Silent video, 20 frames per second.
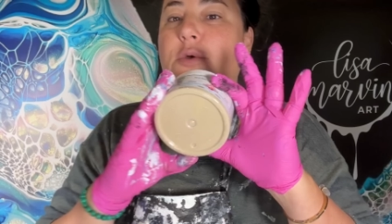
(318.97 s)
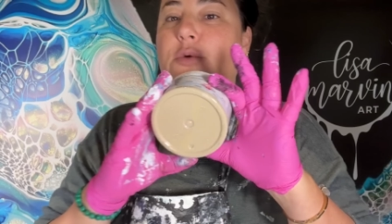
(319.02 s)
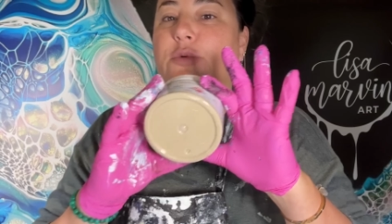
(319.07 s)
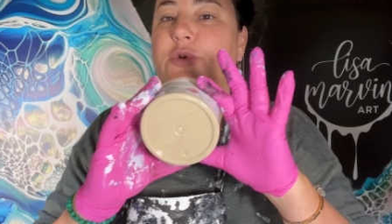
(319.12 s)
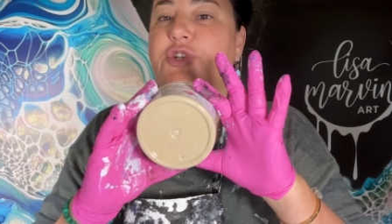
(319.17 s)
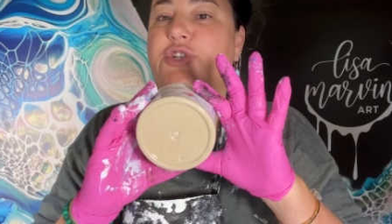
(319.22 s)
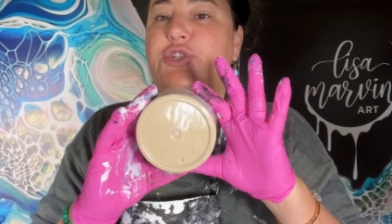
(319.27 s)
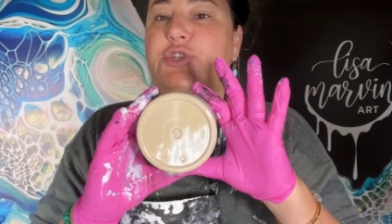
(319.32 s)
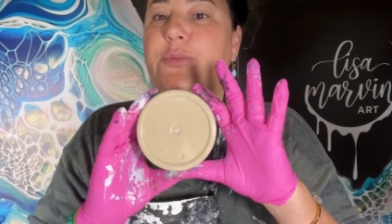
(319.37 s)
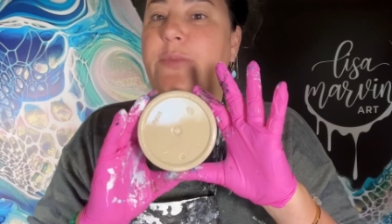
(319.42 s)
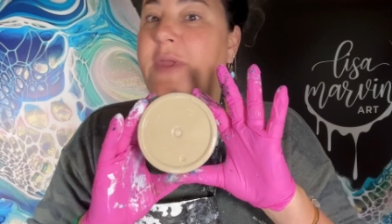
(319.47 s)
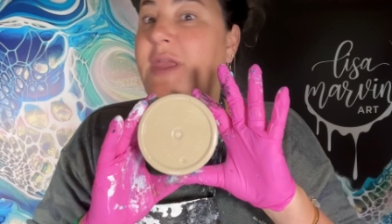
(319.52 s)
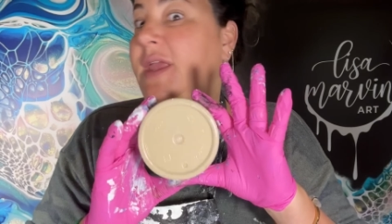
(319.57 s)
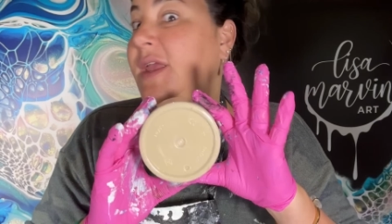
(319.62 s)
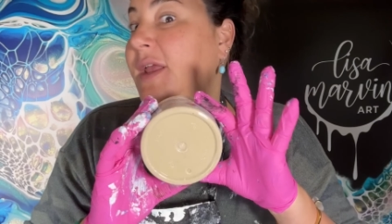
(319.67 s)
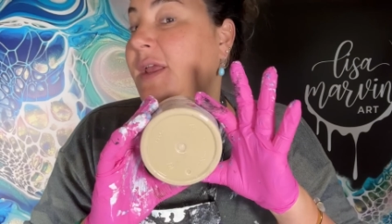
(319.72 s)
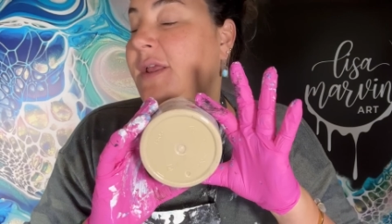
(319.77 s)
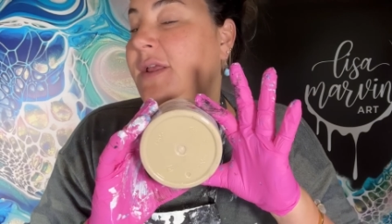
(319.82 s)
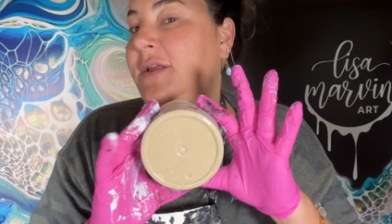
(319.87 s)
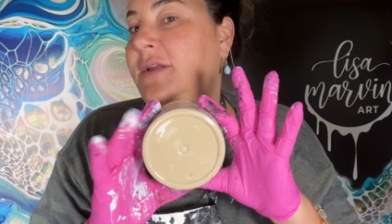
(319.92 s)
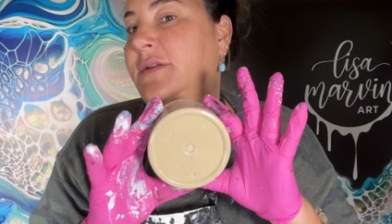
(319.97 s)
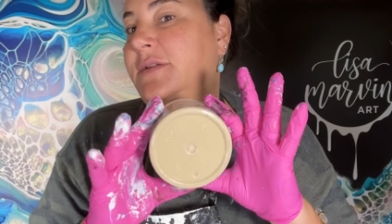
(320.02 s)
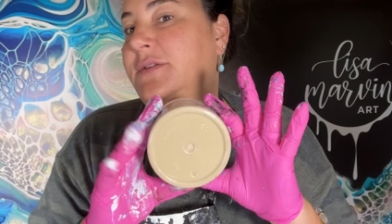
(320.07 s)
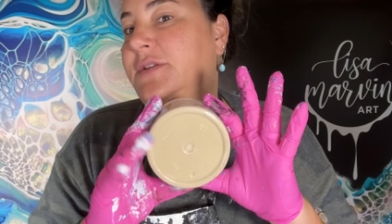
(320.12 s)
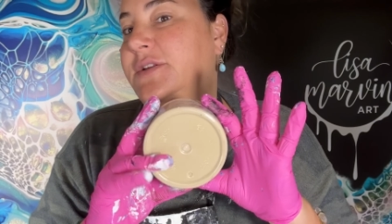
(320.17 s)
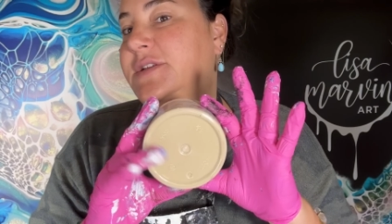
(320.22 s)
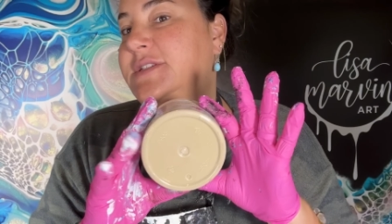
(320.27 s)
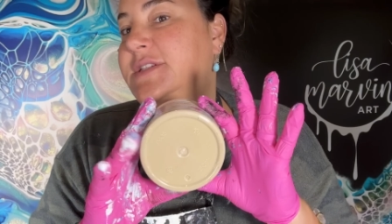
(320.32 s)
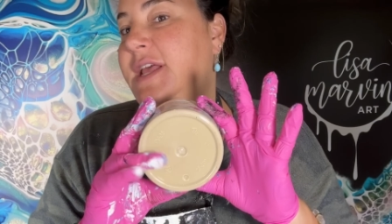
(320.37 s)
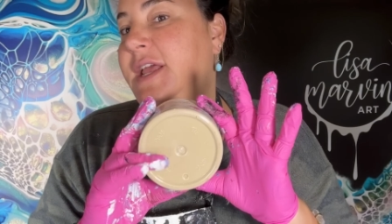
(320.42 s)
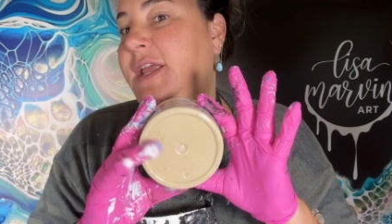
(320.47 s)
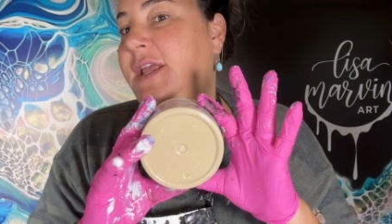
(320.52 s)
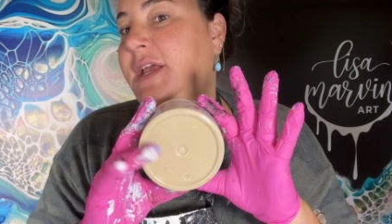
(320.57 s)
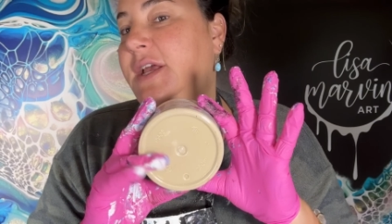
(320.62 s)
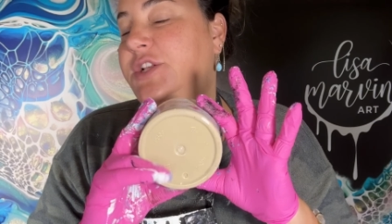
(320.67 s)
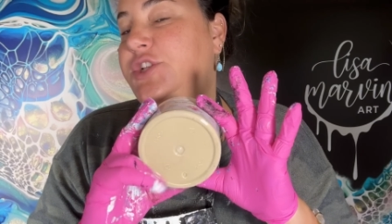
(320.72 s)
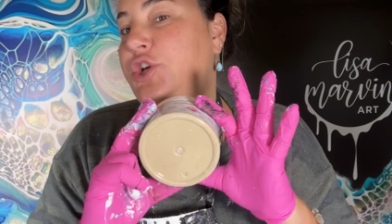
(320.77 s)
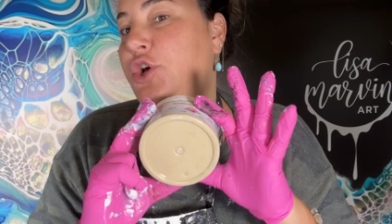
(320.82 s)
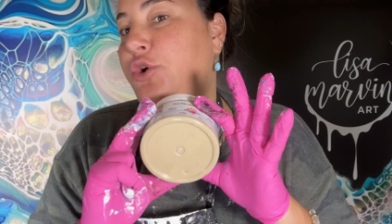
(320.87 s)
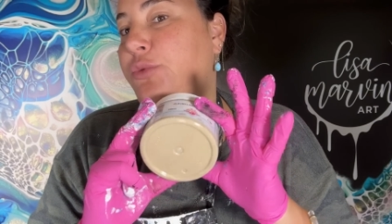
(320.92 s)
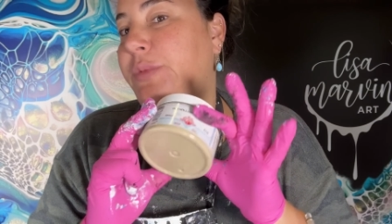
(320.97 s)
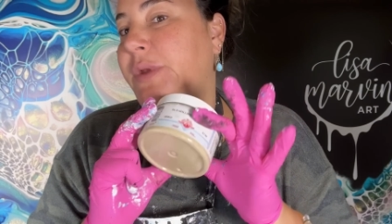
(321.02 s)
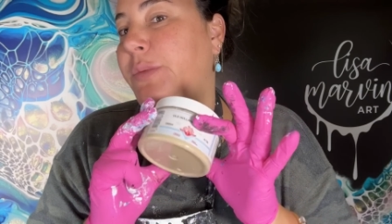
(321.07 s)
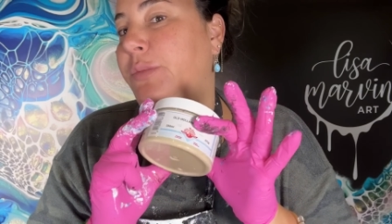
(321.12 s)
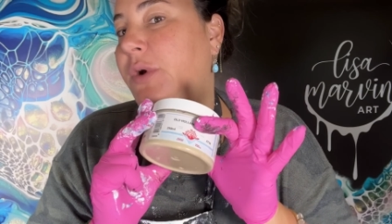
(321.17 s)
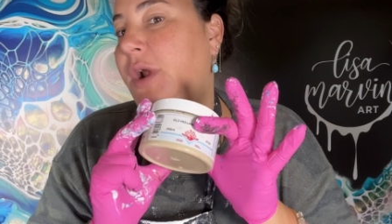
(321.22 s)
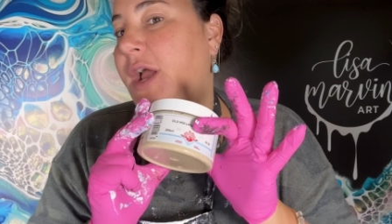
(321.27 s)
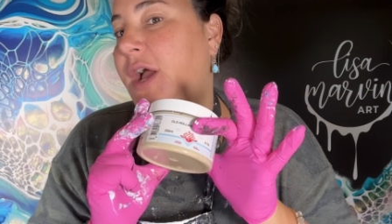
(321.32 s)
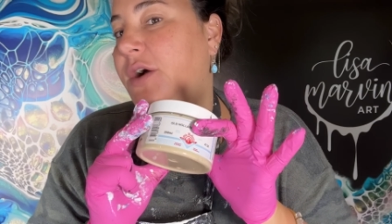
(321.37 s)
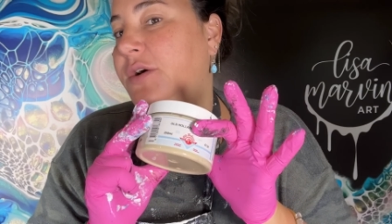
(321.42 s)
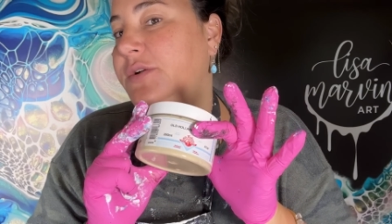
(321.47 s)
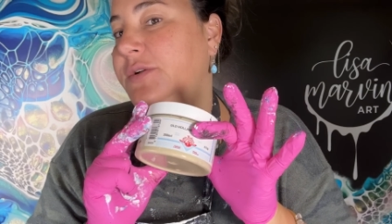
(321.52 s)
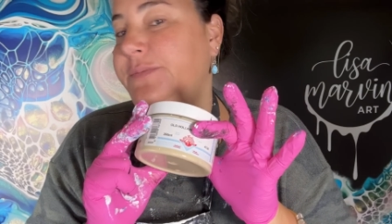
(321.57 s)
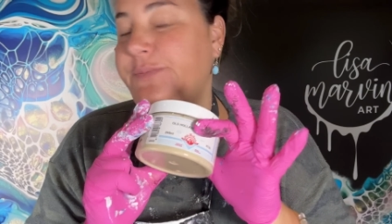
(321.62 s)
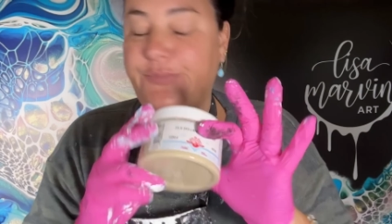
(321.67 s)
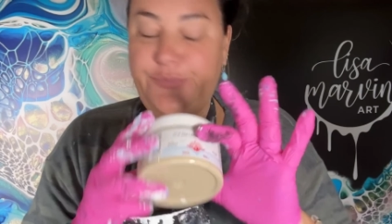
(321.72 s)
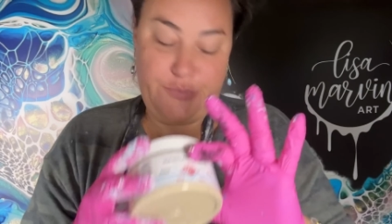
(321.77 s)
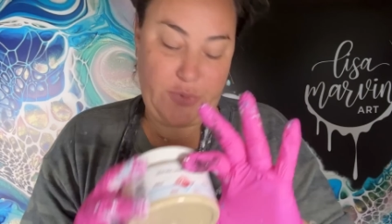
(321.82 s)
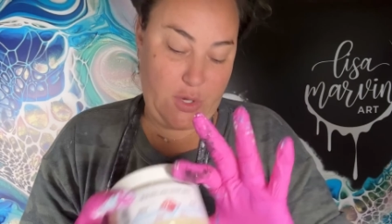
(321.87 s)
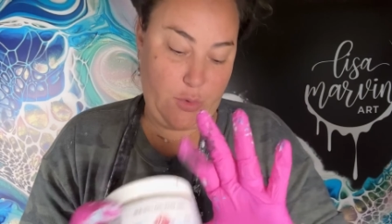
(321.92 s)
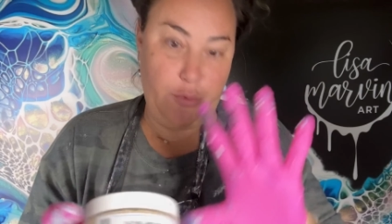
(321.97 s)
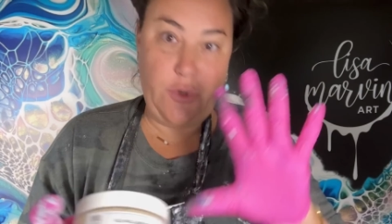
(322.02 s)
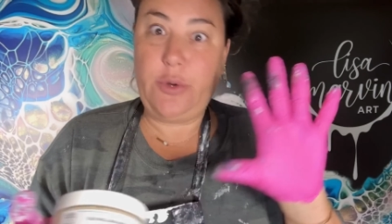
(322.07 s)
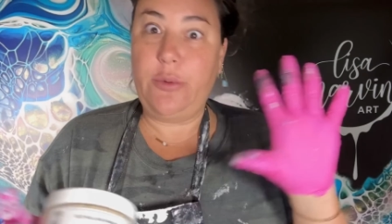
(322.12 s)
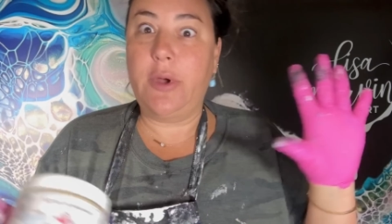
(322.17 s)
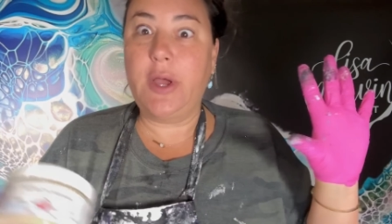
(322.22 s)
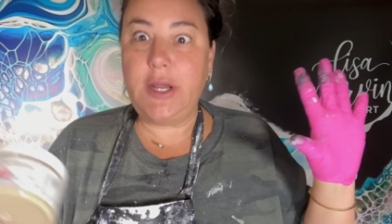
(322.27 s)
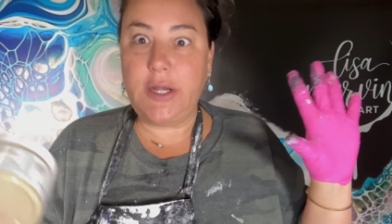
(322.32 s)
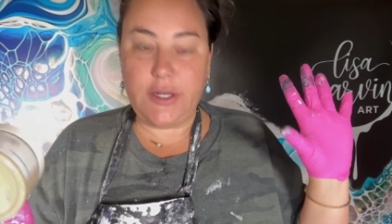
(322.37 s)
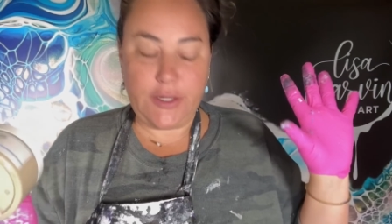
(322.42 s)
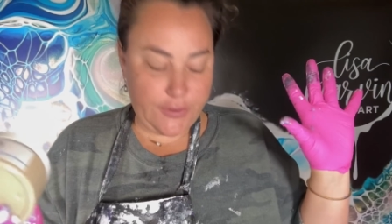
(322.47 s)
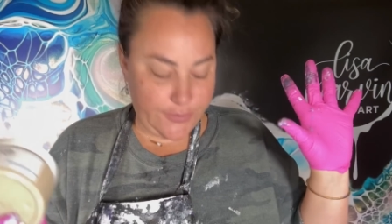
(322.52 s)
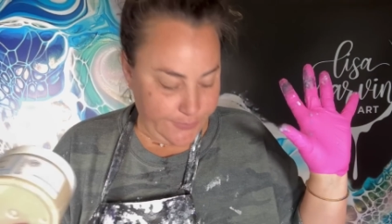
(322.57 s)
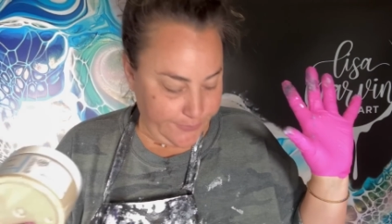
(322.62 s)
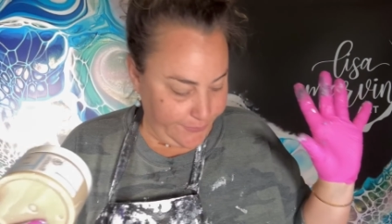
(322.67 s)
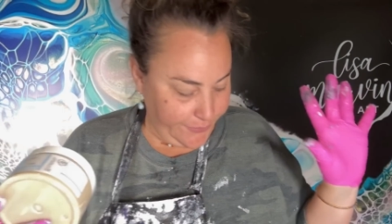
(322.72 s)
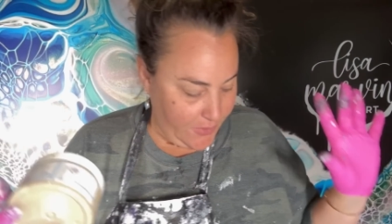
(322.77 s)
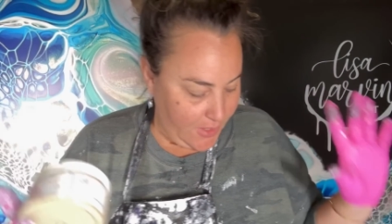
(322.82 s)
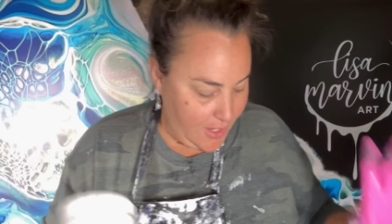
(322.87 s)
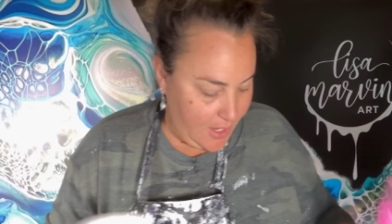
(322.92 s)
which to me looks like a taupey brown, but what do I know?